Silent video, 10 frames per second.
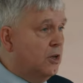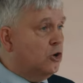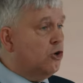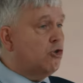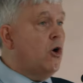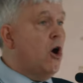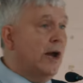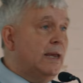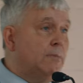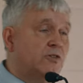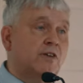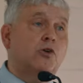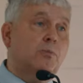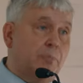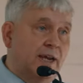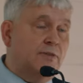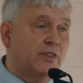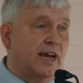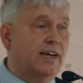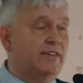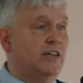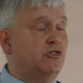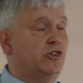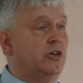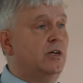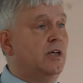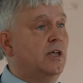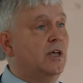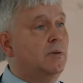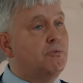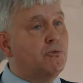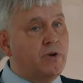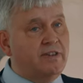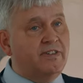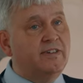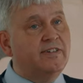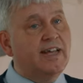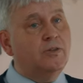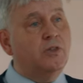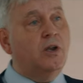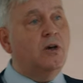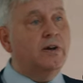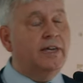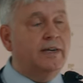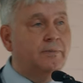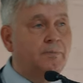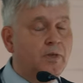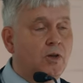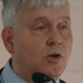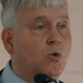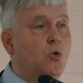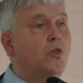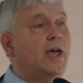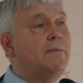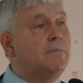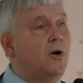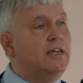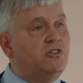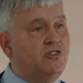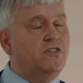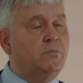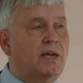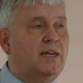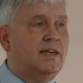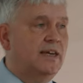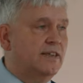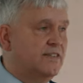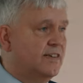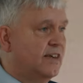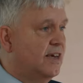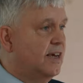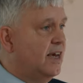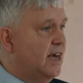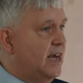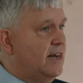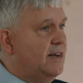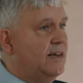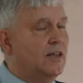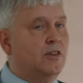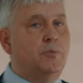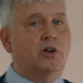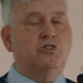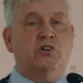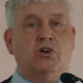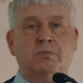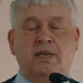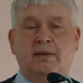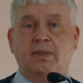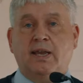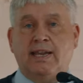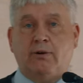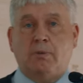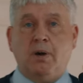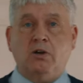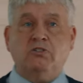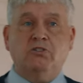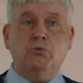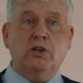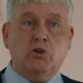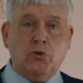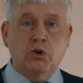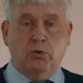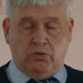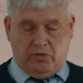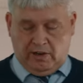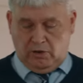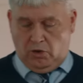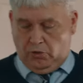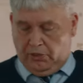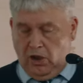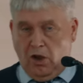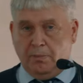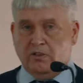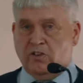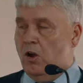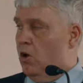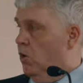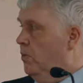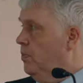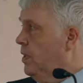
crime, because they've got to pay for that addiction, prison down the line, or they might just make it in the British Army. Now, amongst the recruits, now not the army as a whole,